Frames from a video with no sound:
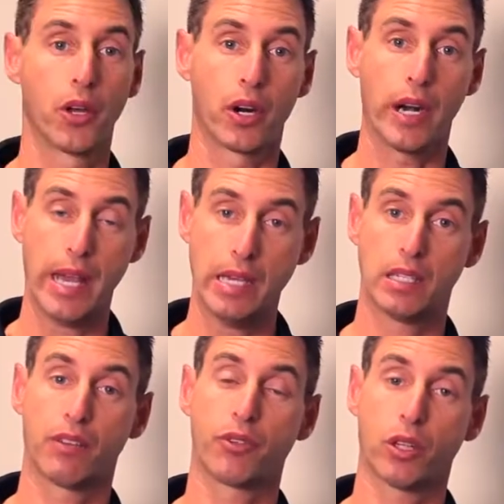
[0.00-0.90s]
there are 8
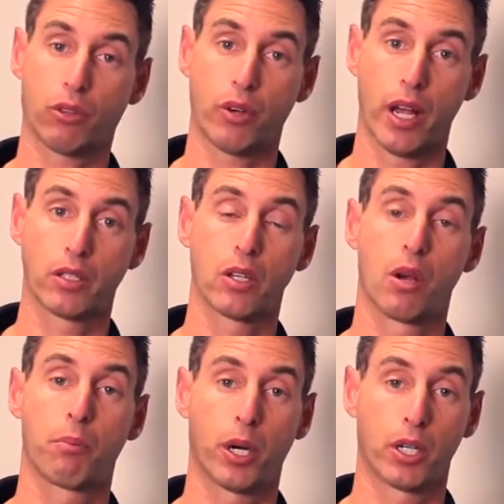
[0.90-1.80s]
different threads
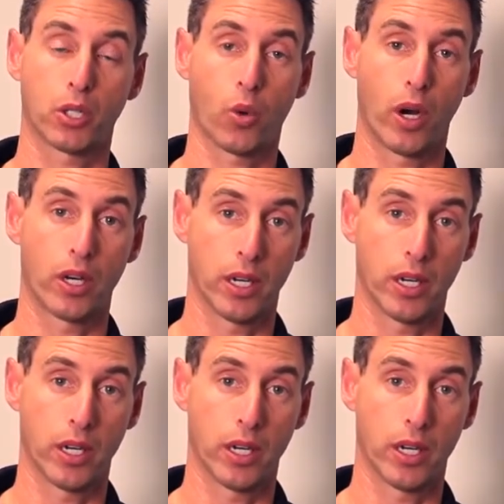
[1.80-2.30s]
per square